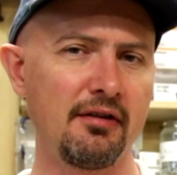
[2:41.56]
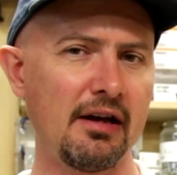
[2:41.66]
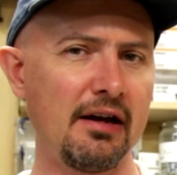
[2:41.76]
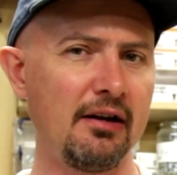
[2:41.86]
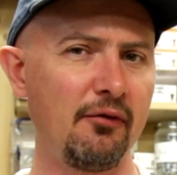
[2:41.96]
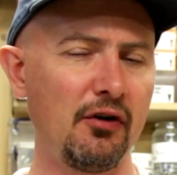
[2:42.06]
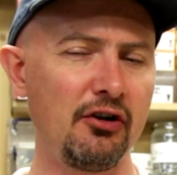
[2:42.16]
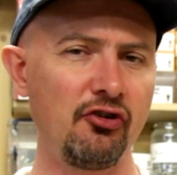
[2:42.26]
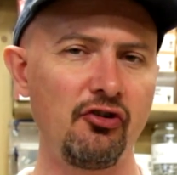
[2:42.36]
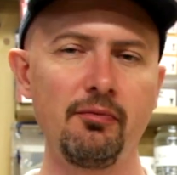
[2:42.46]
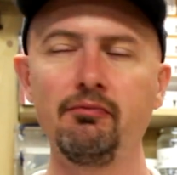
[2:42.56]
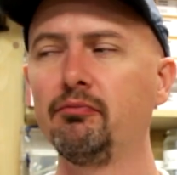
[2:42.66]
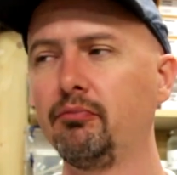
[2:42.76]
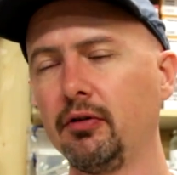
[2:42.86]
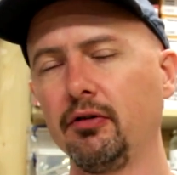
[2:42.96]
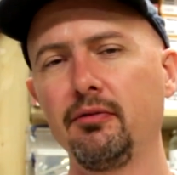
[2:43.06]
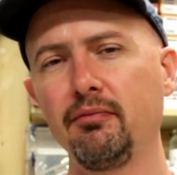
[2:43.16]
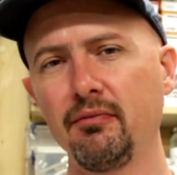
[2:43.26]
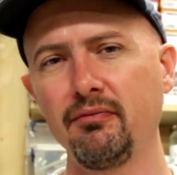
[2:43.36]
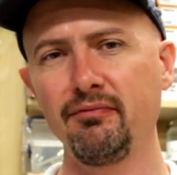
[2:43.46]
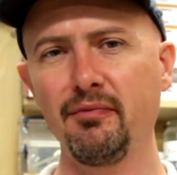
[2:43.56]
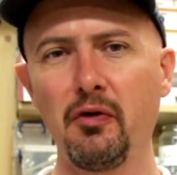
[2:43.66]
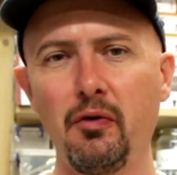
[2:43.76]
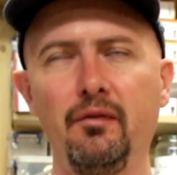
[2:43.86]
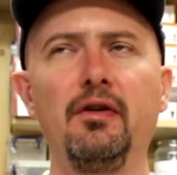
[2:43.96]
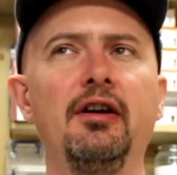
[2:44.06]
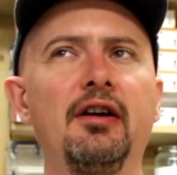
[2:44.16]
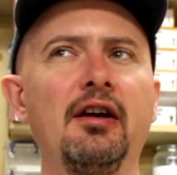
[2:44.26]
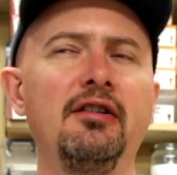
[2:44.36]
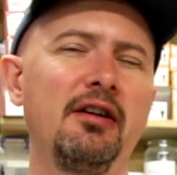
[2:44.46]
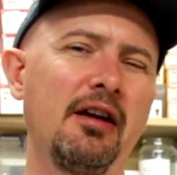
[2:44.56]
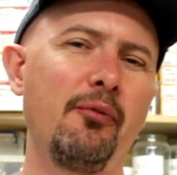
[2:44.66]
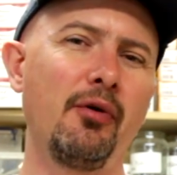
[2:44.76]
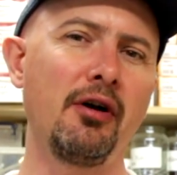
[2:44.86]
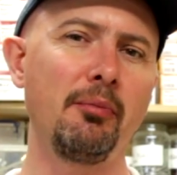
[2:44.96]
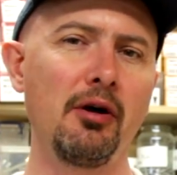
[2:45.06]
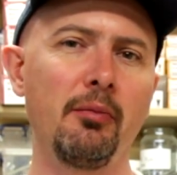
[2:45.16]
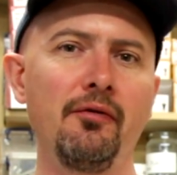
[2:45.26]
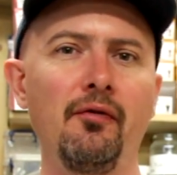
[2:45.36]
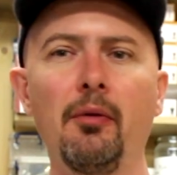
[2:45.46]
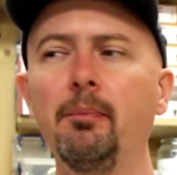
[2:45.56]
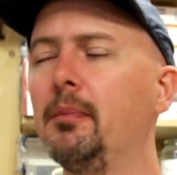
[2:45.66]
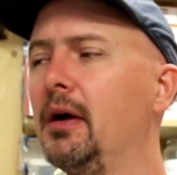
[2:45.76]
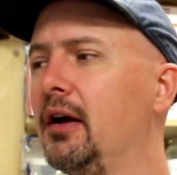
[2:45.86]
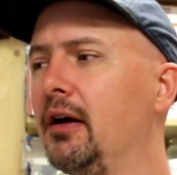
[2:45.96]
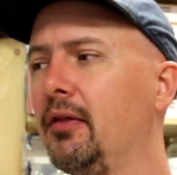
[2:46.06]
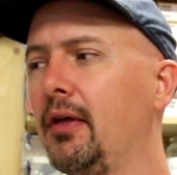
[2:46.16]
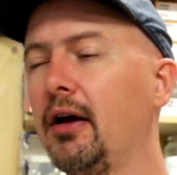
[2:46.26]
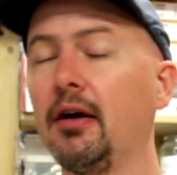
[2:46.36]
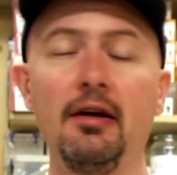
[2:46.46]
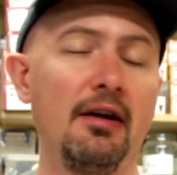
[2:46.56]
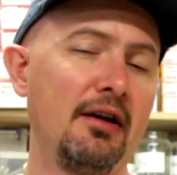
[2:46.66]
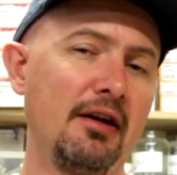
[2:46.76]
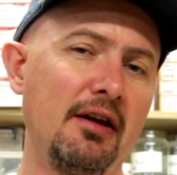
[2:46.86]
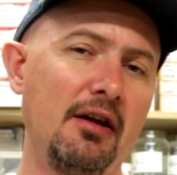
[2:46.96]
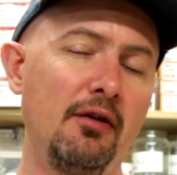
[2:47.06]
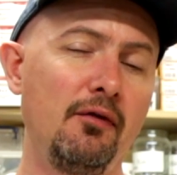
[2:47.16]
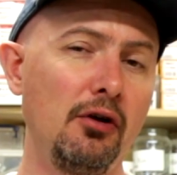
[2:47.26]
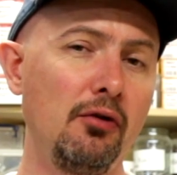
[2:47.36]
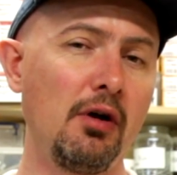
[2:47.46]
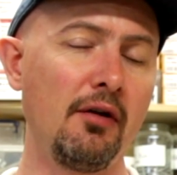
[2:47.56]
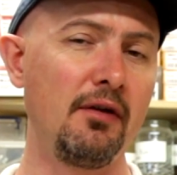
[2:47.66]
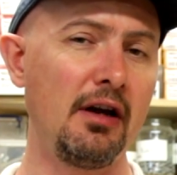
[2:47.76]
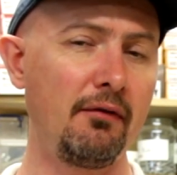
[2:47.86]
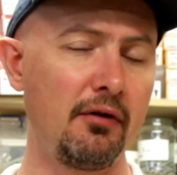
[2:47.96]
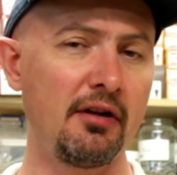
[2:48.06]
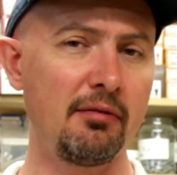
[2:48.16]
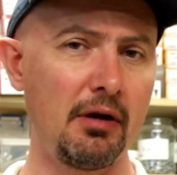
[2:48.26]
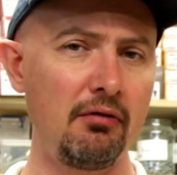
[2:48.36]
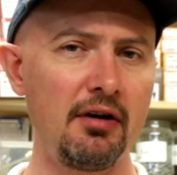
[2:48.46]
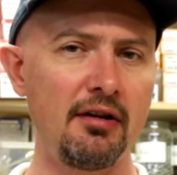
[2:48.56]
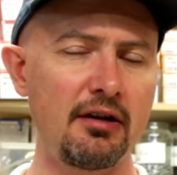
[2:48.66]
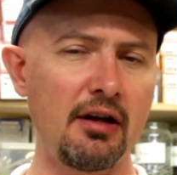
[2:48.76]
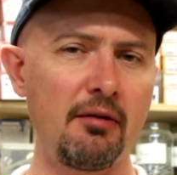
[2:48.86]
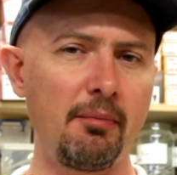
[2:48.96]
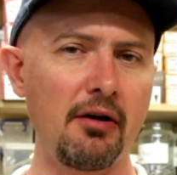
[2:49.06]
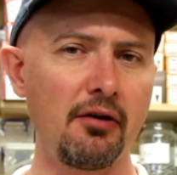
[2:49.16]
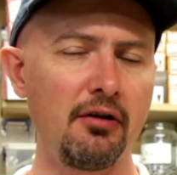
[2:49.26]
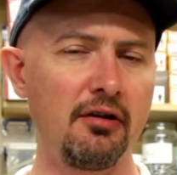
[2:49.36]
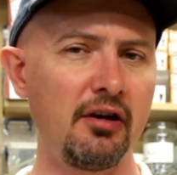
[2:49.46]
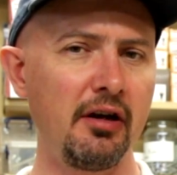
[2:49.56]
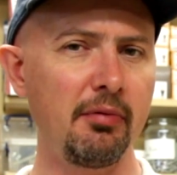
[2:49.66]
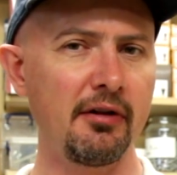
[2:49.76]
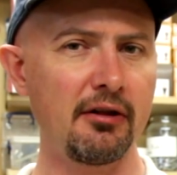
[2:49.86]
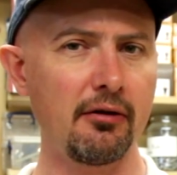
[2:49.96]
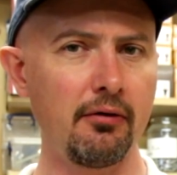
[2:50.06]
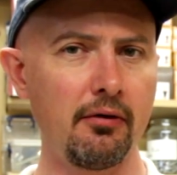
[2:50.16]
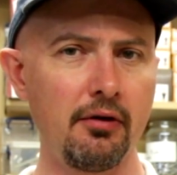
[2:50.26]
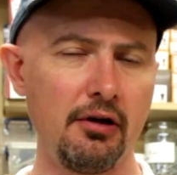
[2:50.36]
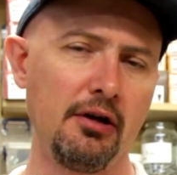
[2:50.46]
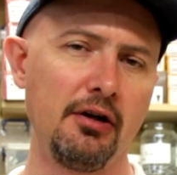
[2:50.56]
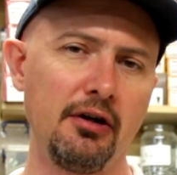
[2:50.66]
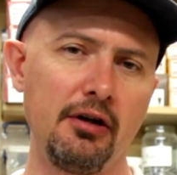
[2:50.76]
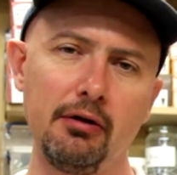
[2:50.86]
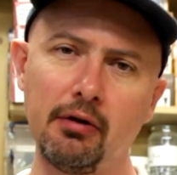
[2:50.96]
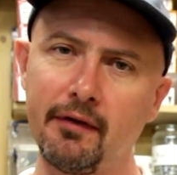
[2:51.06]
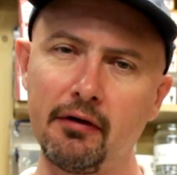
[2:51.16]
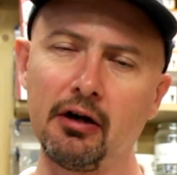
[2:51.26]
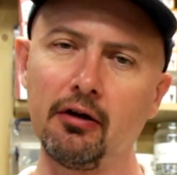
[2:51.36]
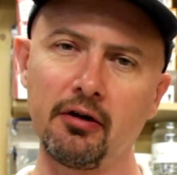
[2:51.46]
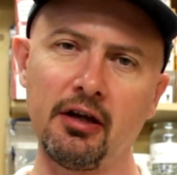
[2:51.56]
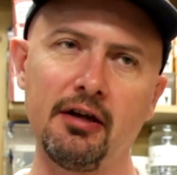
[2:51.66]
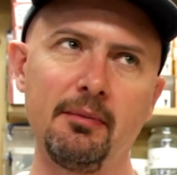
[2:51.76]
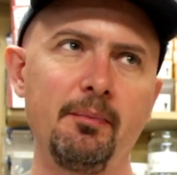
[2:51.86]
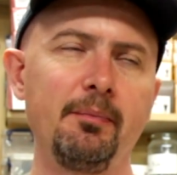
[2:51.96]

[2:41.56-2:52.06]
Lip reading: kettle of fish, but hopefully you kind of get where I'm coming from there. If you have never experienced kickback on a table saw, you are very lucky.